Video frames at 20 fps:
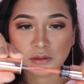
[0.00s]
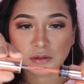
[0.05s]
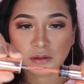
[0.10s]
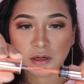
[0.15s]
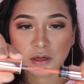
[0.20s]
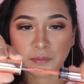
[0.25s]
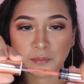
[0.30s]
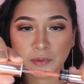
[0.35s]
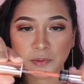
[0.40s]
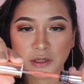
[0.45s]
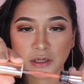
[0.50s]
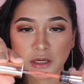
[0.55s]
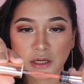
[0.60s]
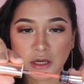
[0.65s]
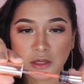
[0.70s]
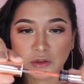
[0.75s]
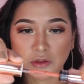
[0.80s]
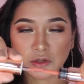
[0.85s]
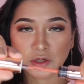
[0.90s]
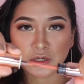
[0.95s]

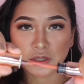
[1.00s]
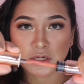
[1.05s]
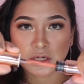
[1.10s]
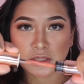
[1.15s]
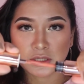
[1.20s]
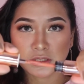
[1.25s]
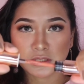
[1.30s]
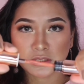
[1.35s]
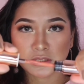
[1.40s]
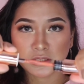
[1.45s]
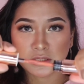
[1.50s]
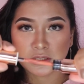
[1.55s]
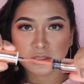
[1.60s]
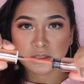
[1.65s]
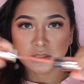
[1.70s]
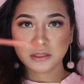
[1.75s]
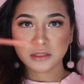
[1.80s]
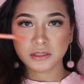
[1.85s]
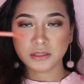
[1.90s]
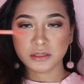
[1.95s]
applicator, let's
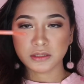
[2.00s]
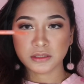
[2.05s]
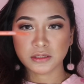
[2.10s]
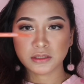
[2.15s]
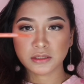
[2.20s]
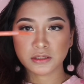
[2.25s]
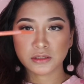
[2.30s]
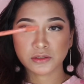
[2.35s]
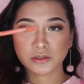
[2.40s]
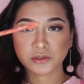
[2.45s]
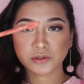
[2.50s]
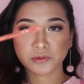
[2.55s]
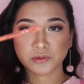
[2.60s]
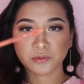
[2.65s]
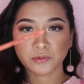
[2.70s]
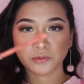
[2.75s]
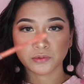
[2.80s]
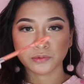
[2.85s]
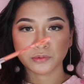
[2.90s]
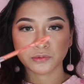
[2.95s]
see.
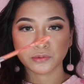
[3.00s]
So,